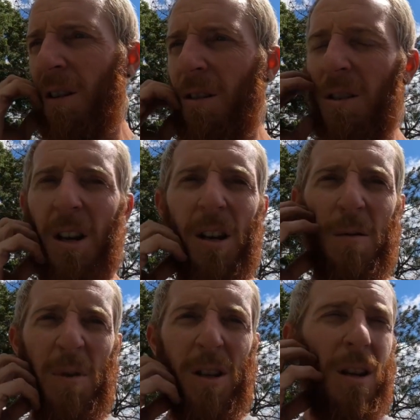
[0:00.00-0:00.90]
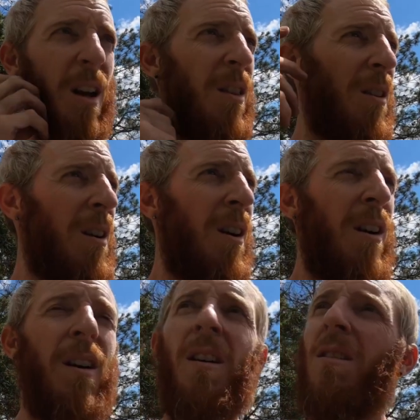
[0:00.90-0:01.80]
because they need to be together
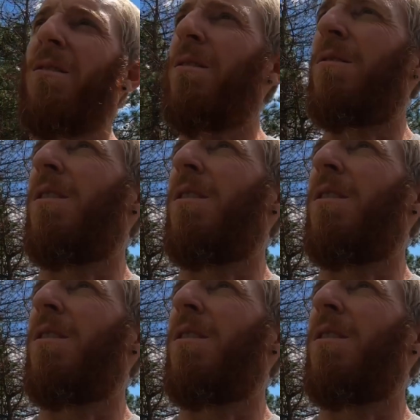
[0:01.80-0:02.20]
since